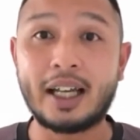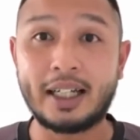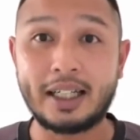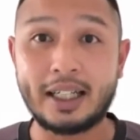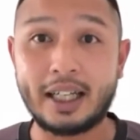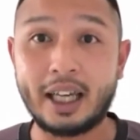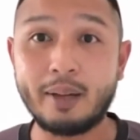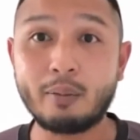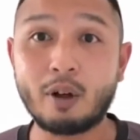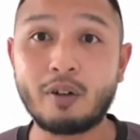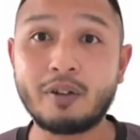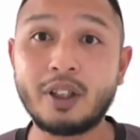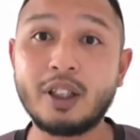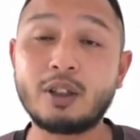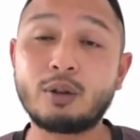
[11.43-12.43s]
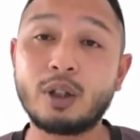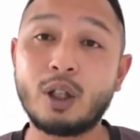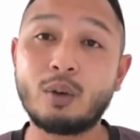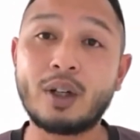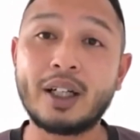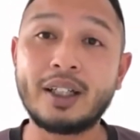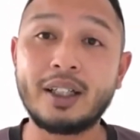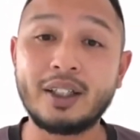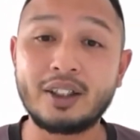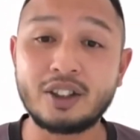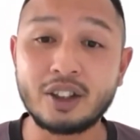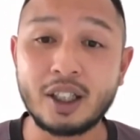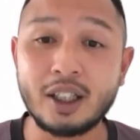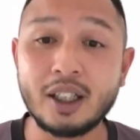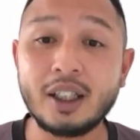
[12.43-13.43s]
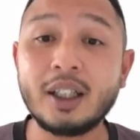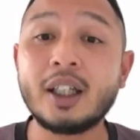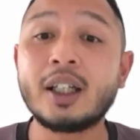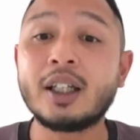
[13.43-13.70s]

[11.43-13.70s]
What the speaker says: The aim of this 21 days challenge